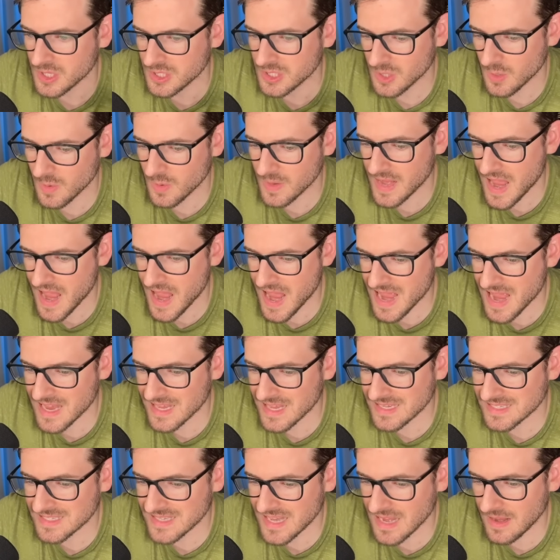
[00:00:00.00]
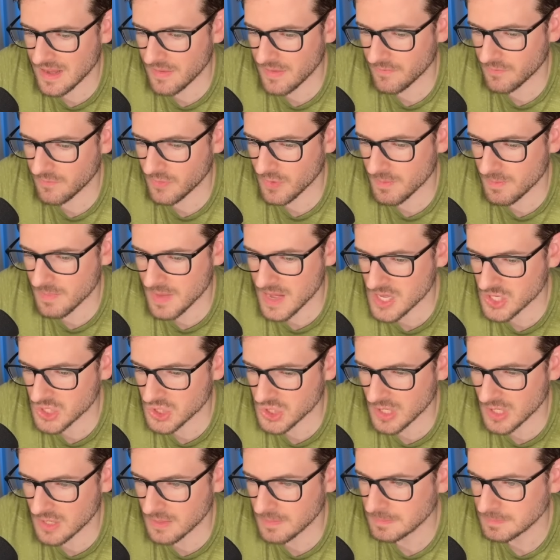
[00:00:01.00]
So it has that
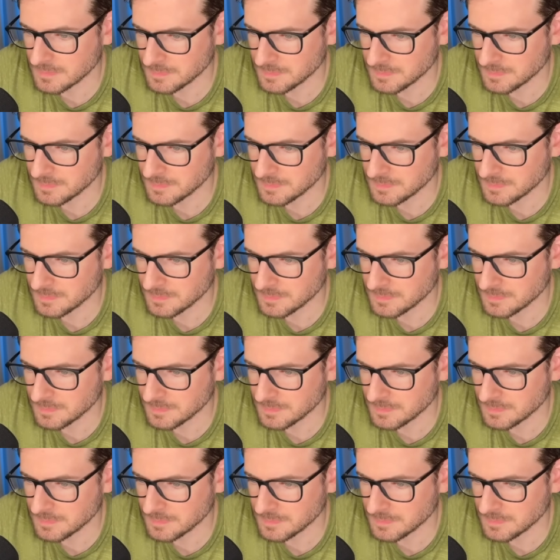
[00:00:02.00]
information.